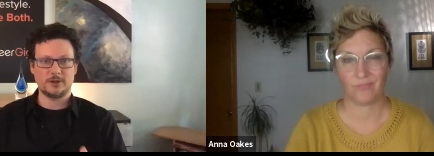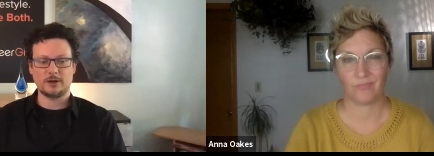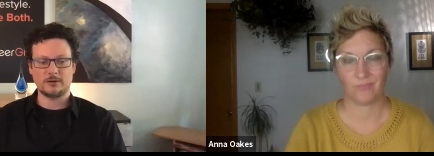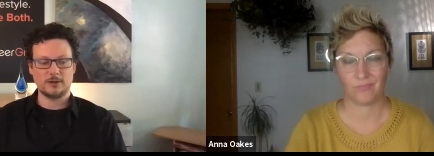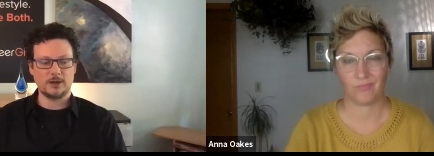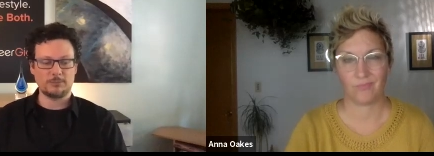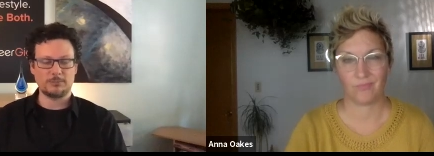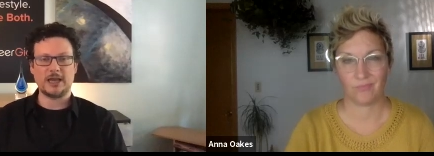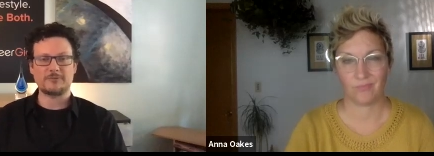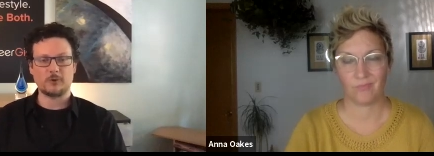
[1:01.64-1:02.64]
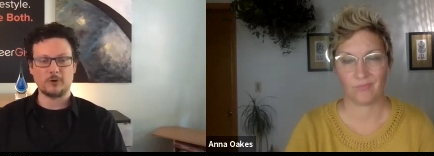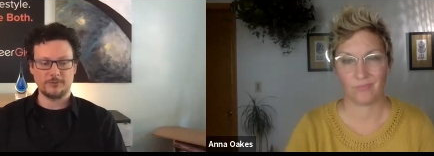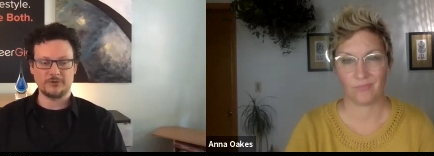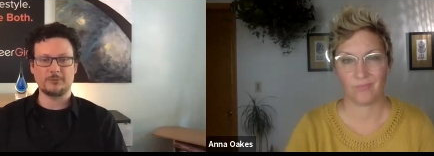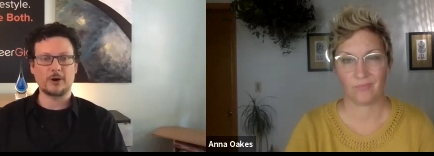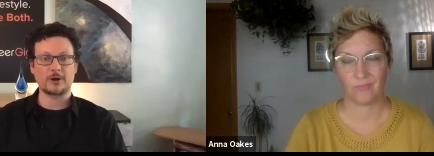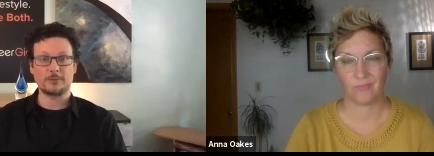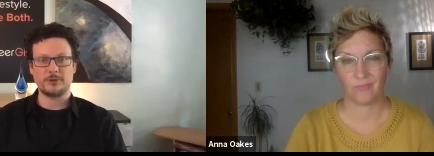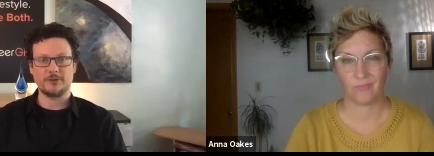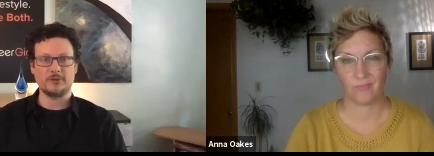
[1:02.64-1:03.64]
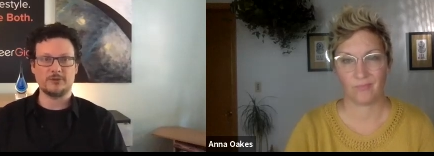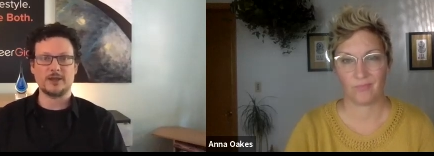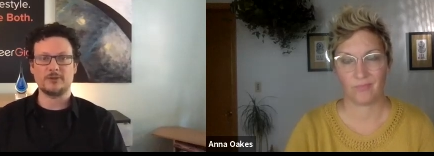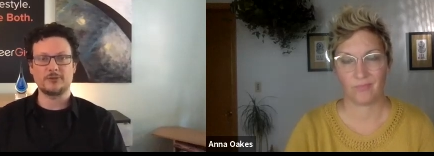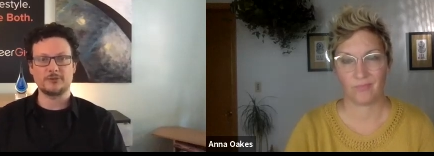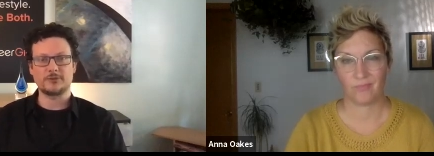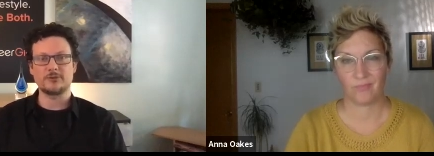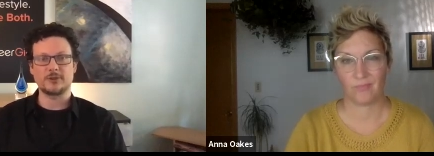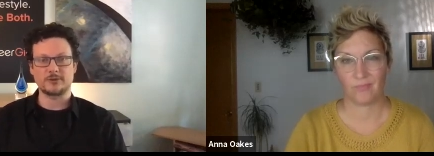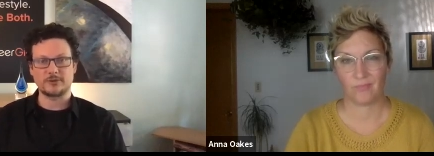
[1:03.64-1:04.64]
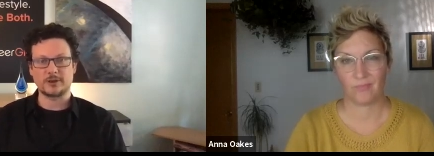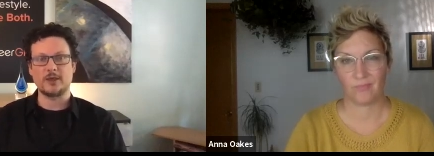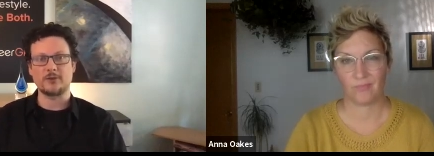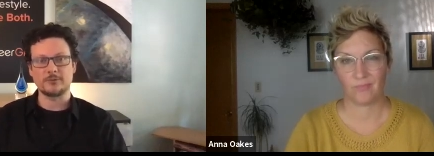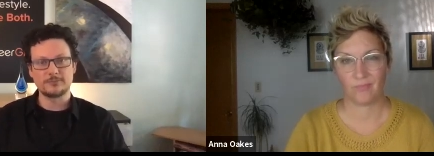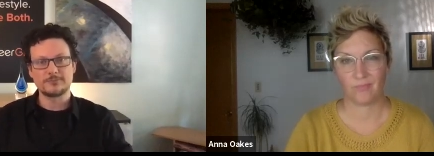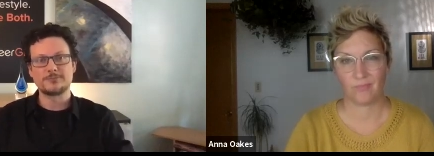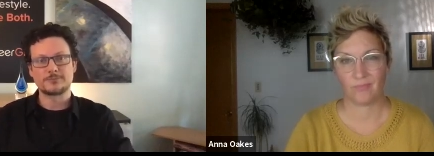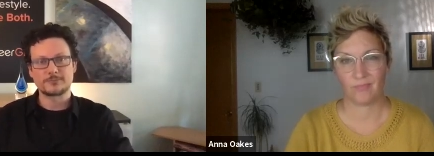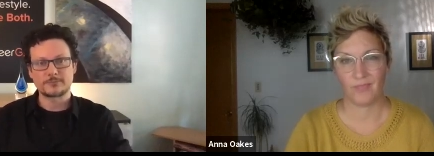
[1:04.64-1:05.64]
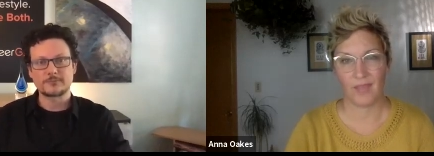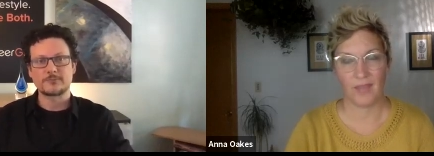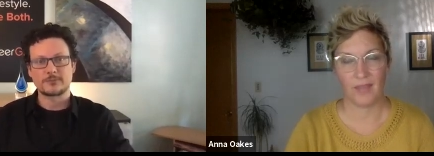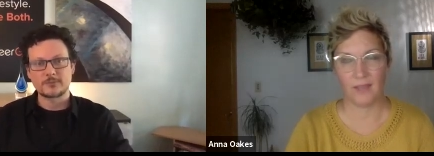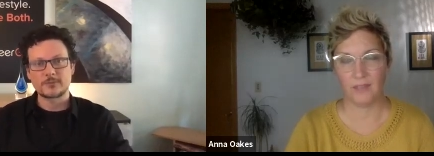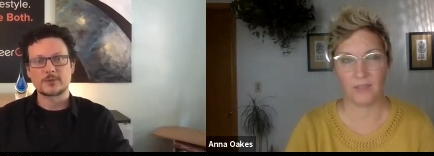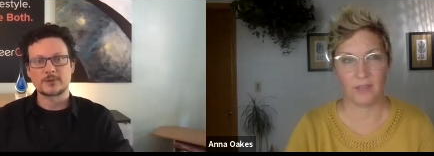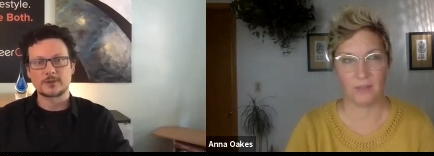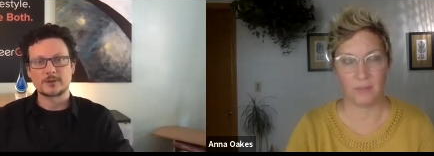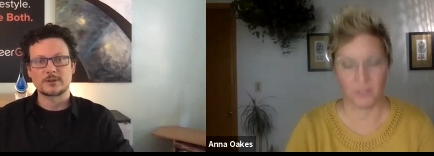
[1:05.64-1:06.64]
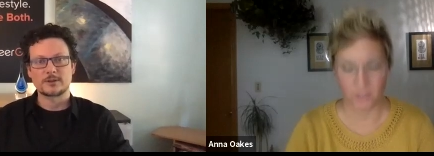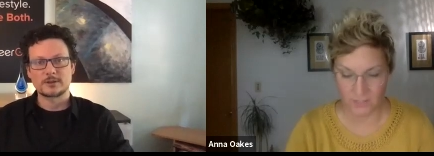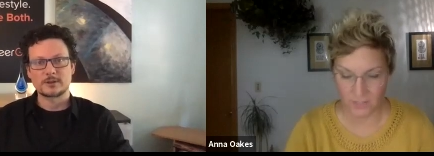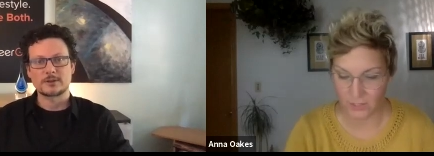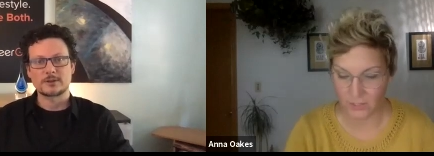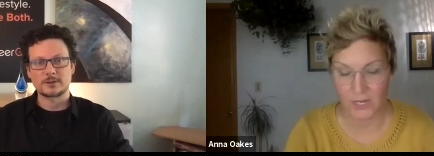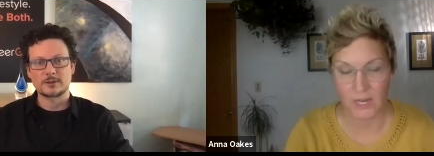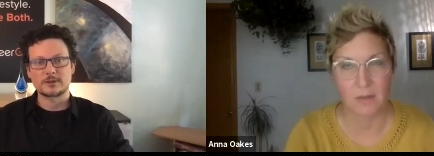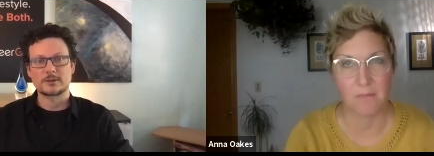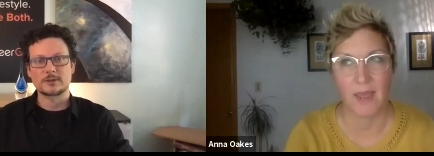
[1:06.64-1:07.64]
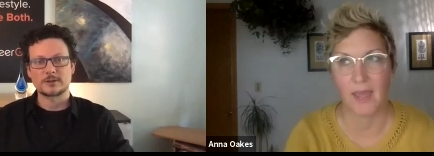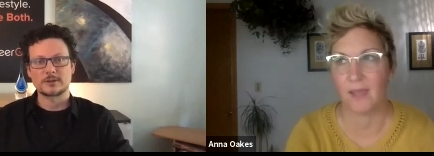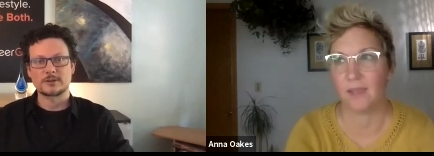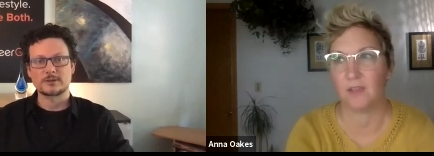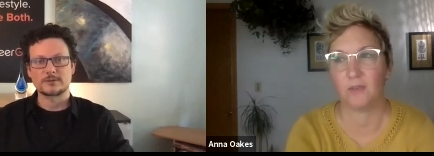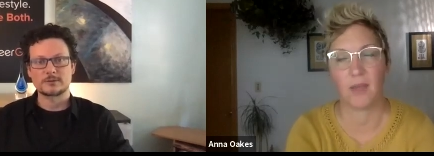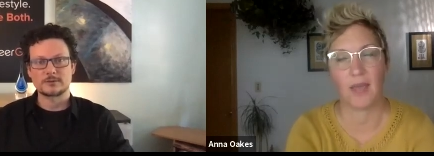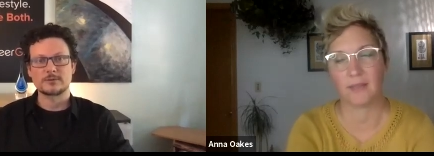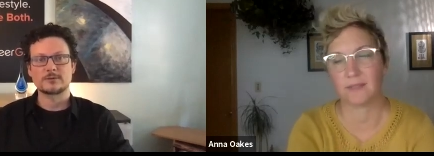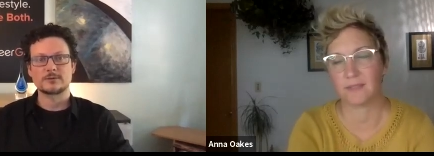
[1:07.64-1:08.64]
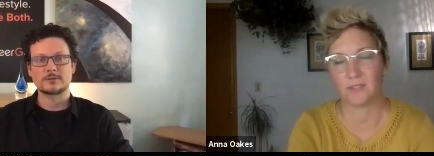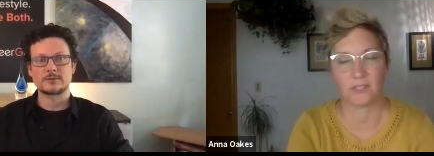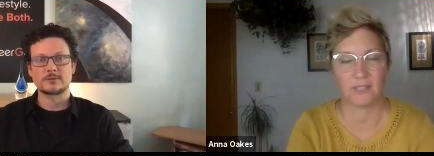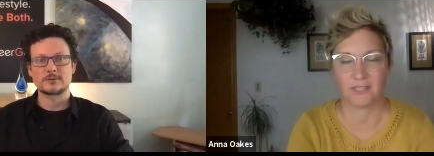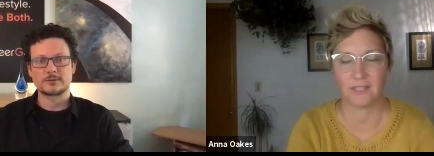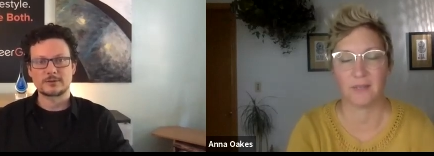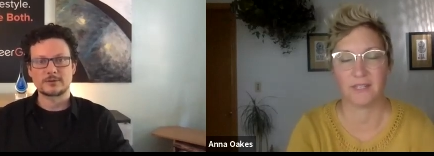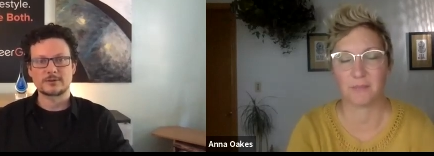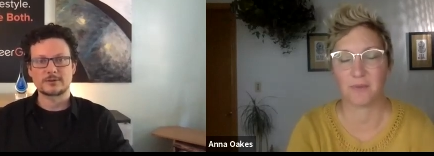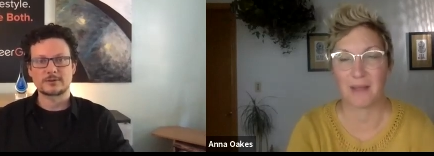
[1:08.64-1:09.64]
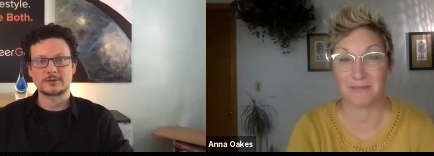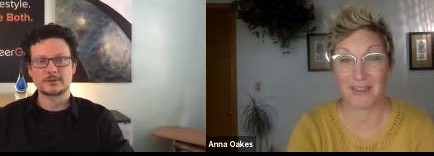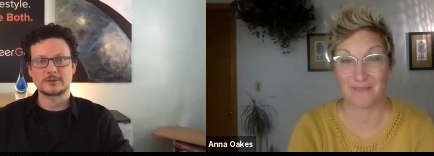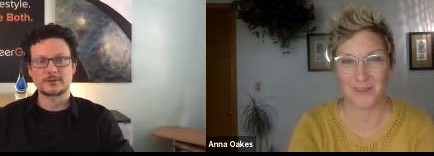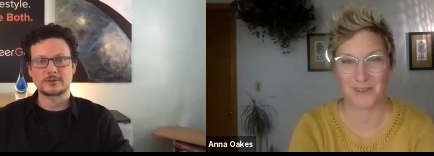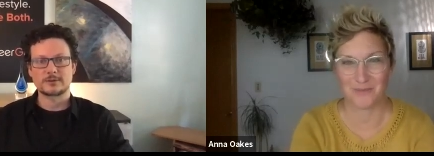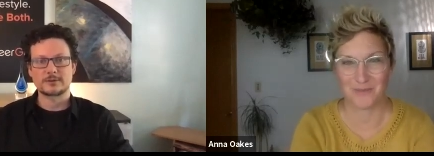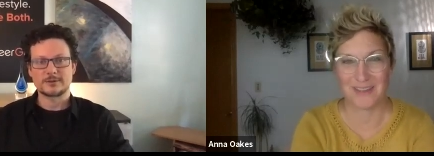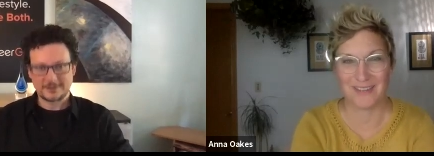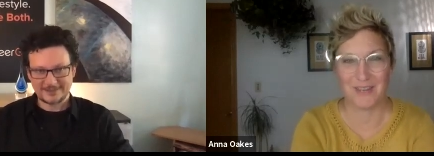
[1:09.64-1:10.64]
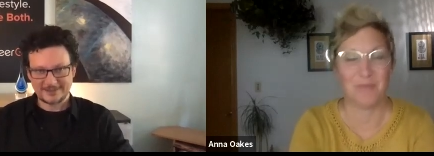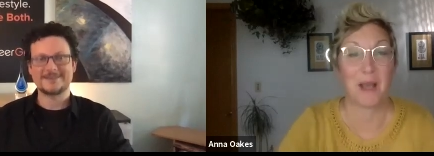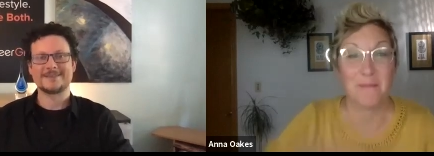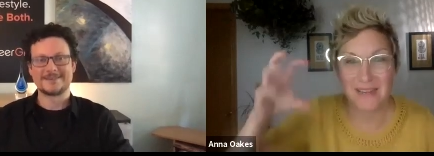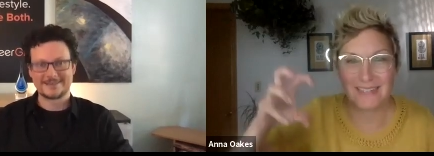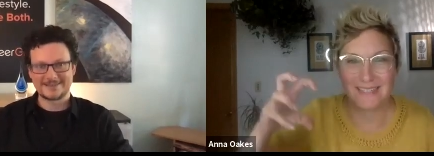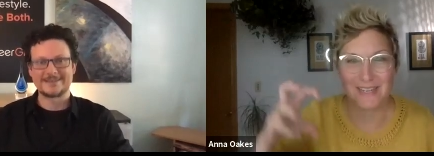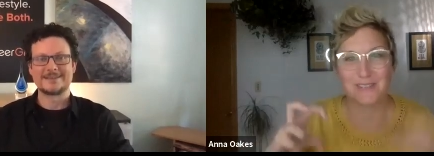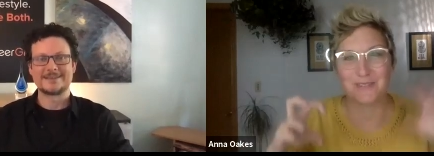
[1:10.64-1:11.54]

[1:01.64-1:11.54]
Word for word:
Speaker 1: our platform is a marketplace that ties those two things together.
Speaker 2: Yeah, and by just launching in May, you guys it's a prime time for you. Companies need